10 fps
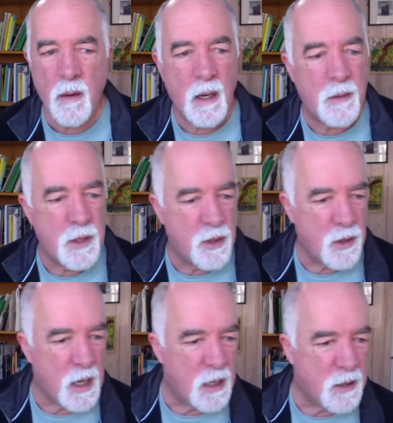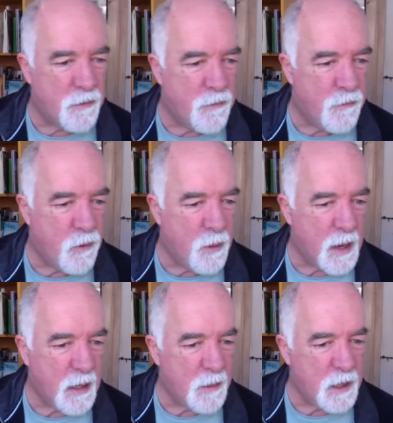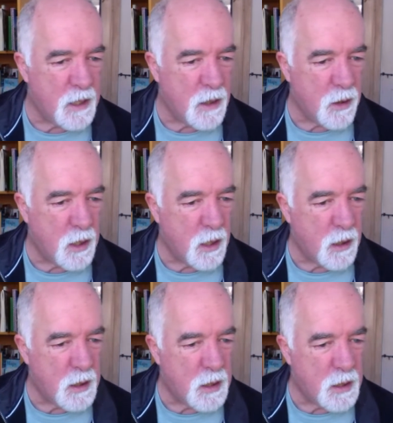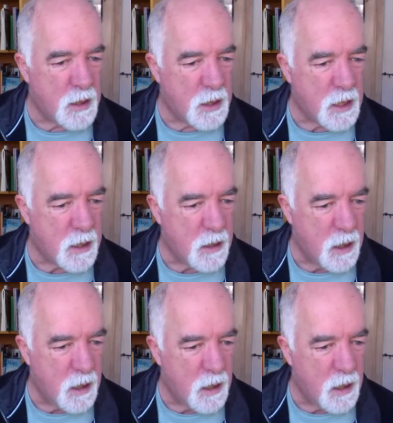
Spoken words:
When I was trying to format, let me just look here. Let's just see.